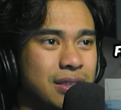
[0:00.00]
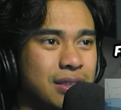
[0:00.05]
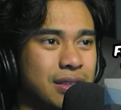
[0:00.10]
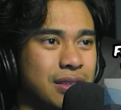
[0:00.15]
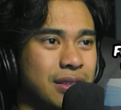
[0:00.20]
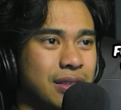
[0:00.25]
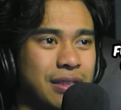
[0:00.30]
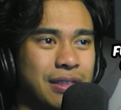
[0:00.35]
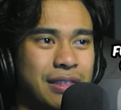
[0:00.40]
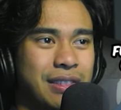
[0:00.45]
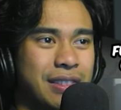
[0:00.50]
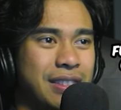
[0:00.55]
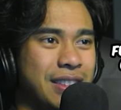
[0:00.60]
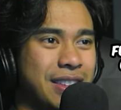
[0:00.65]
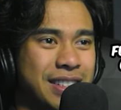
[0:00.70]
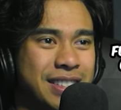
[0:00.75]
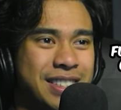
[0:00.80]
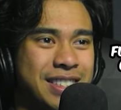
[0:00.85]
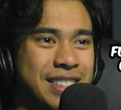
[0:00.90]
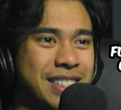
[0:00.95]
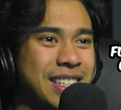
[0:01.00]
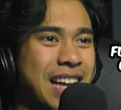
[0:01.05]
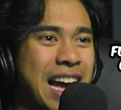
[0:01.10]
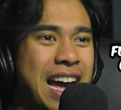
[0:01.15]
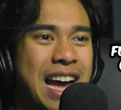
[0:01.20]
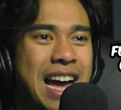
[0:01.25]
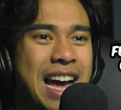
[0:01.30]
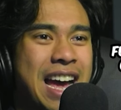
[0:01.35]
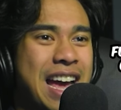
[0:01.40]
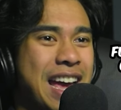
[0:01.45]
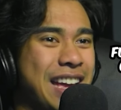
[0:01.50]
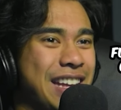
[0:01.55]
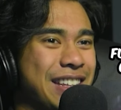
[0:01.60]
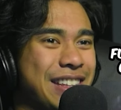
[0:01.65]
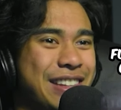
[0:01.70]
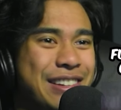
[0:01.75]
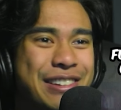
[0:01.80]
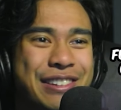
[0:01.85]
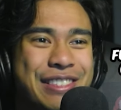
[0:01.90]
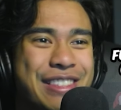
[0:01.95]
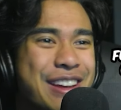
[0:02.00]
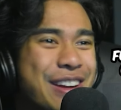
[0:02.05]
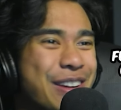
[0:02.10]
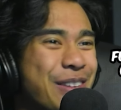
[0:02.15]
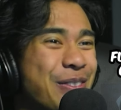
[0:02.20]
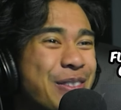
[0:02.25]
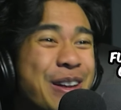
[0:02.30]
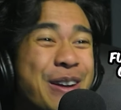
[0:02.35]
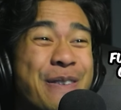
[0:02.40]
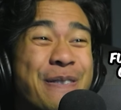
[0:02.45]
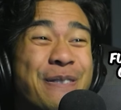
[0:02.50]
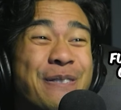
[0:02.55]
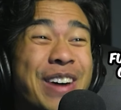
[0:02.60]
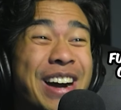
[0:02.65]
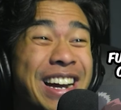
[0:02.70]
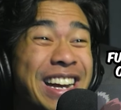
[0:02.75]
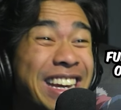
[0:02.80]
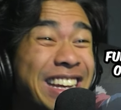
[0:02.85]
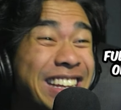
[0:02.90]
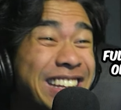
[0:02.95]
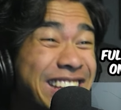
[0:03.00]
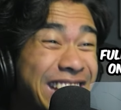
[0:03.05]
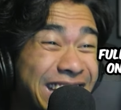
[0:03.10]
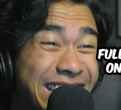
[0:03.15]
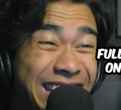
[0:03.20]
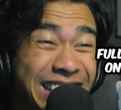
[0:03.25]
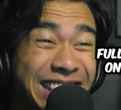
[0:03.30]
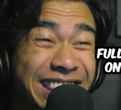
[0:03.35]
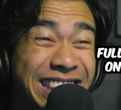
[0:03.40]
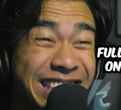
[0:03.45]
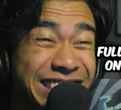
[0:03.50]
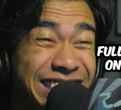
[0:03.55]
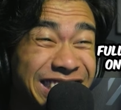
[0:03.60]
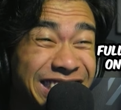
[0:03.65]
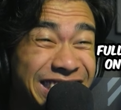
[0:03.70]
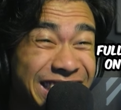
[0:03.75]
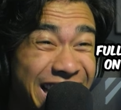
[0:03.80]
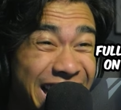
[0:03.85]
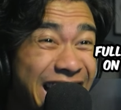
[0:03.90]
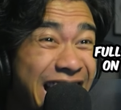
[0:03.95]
Dude, this guy, dude, they're they're fucking kicking the shit.